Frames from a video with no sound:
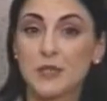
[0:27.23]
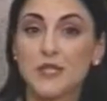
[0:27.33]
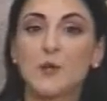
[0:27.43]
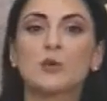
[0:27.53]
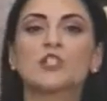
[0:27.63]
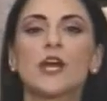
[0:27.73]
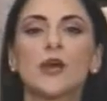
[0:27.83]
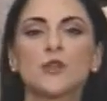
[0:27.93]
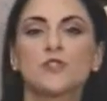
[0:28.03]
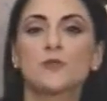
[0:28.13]
speed at which
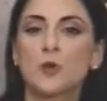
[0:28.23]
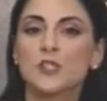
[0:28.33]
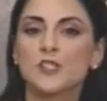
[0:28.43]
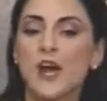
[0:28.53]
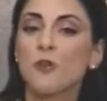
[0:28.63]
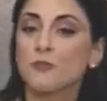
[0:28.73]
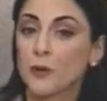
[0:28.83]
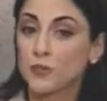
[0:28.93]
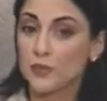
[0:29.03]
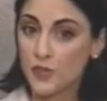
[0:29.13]
air is forced out
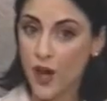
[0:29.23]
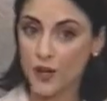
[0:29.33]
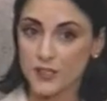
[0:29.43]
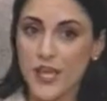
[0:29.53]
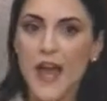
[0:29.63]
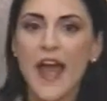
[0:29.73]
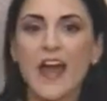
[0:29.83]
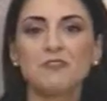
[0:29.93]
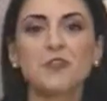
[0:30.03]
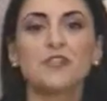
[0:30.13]
from the lungs
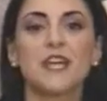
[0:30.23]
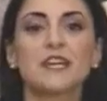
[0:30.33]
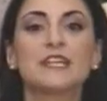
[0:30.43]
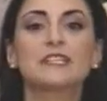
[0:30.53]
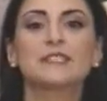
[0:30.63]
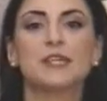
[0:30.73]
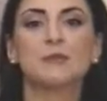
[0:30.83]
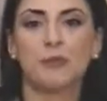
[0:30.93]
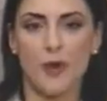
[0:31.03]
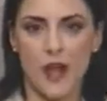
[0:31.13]
after taking a
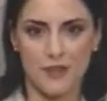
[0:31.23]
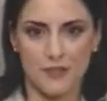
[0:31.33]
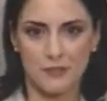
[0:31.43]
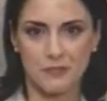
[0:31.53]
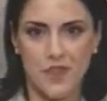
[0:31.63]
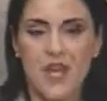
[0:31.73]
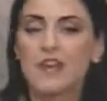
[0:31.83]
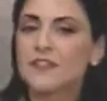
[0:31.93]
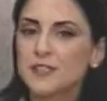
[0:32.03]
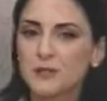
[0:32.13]
deep breath.
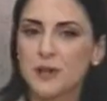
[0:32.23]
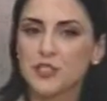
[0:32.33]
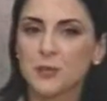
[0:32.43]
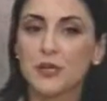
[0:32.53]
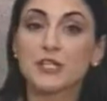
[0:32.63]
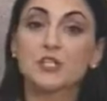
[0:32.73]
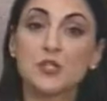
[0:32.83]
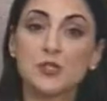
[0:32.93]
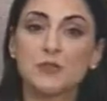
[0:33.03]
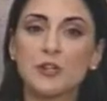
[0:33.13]
This measurement is
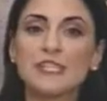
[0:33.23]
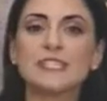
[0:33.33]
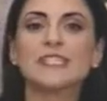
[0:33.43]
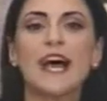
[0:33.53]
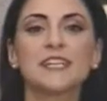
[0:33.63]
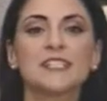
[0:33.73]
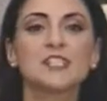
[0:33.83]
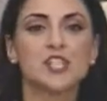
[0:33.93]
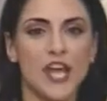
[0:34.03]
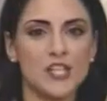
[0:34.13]
useful in detecting
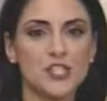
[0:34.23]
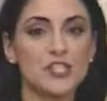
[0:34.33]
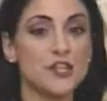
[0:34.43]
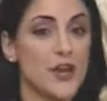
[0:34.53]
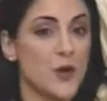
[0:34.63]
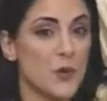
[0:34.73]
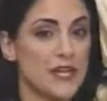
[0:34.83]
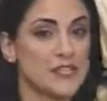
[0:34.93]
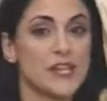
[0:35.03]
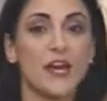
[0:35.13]
changes in
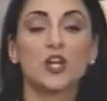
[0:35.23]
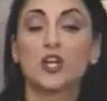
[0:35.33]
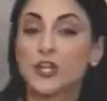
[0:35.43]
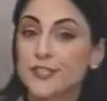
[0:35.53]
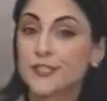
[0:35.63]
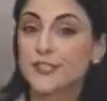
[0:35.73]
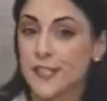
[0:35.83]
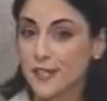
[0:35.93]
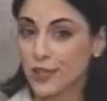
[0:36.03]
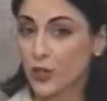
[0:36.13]
airways that could
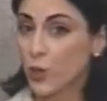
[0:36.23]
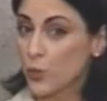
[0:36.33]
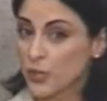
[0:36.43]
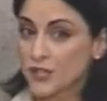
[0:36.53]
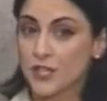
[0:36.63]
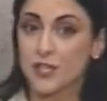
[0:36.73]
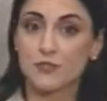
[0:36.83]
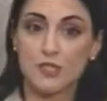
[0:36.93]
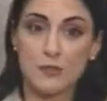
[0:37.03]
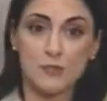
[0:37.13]
signal a worsening of
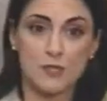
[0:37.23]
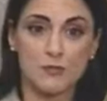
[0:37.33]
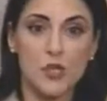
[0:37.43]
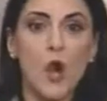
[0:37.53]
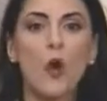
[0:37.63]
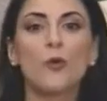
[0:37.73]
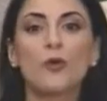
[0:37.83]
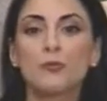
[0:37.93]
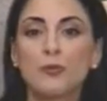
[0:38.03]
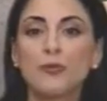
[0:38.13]
symptoms or
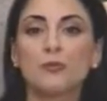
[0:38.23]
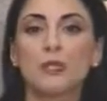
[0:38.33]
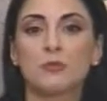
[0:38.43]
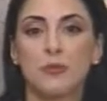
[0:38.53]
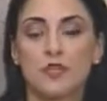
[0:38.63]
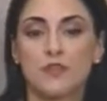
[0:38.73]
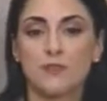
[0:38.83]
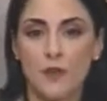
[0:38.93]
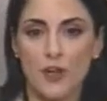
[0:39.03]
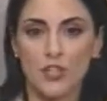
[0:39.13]
improvement in breathing
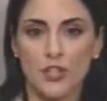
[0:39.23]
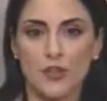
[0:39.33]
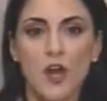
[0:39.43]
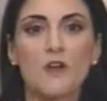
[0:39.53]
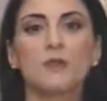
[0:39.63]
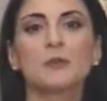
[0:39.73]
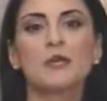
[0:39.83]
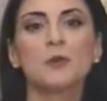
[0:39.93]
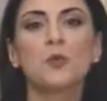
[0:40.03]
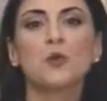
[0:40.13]
function for
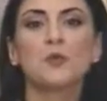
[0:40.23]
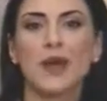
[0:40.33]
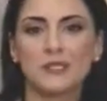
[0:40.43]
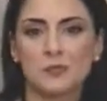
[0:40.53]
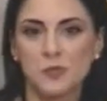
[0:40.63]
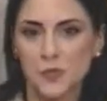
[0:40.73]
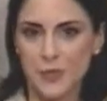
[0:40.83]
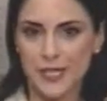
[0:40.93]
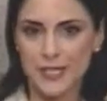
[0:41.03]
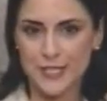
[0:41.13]
people with
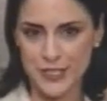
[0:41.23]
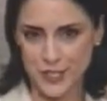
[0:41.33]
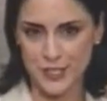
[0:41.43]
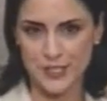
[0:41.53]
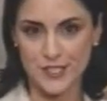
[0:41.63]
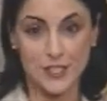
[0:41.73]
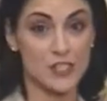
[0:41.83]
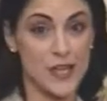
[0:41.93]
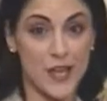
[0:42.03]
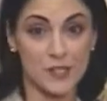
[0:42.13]
respiratory conditions such
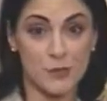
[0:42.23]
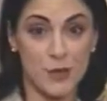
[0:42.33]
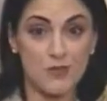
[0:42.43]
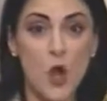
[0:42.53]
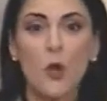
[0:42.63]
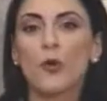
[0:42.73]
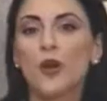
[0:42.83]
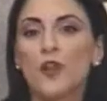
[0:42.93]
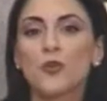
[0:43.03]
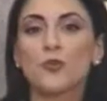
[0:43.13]
as asthma or
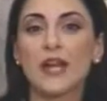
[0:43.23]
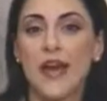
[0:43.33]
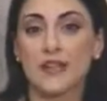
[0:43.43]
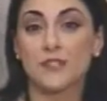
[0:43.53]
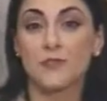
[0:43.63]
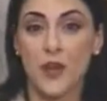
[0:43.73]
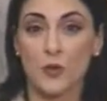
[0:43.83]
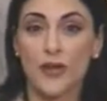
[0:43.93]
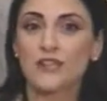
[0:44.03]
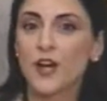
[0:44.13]
other reactive
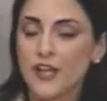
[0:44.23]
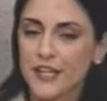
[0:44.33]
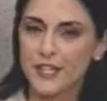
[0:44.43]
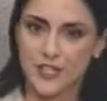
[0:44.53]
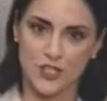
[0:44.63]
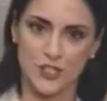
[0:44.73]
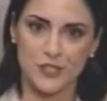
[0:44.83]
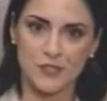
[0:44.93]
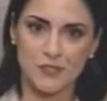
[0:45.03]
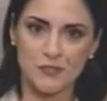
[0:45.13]
airway lung
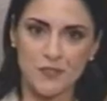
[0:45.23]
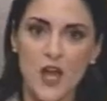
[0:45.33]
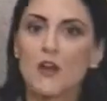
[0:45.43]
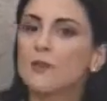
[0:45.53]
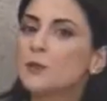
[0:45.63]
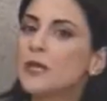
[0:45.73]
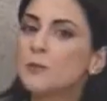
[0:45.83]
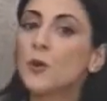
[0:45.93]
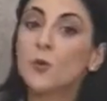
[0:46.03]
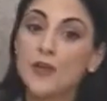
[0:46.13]
conditions. For
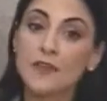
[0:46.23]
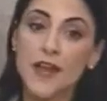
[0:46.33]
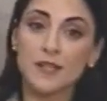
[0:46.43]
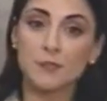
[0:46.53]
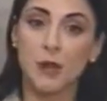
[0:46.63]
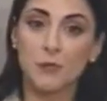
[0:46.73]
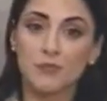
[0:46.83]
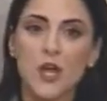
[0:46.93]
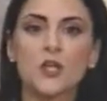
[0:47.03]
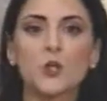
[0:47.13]
people with asthma,
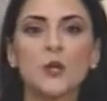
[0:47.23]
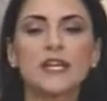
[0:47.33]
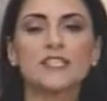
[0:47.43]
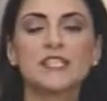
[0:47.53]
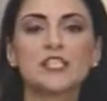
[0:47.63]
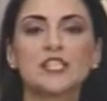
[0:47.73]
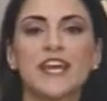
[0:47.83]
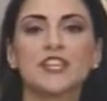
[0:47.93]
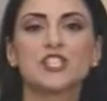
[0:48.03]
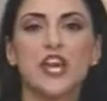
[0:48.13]
your condition
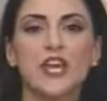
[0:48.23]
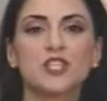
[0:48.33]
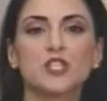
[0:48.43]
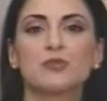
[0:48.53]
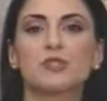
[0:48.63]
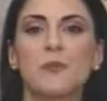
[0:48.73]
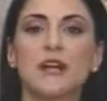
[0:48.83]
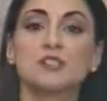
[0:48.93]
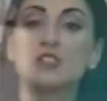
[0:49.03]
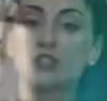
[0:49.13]
can change in response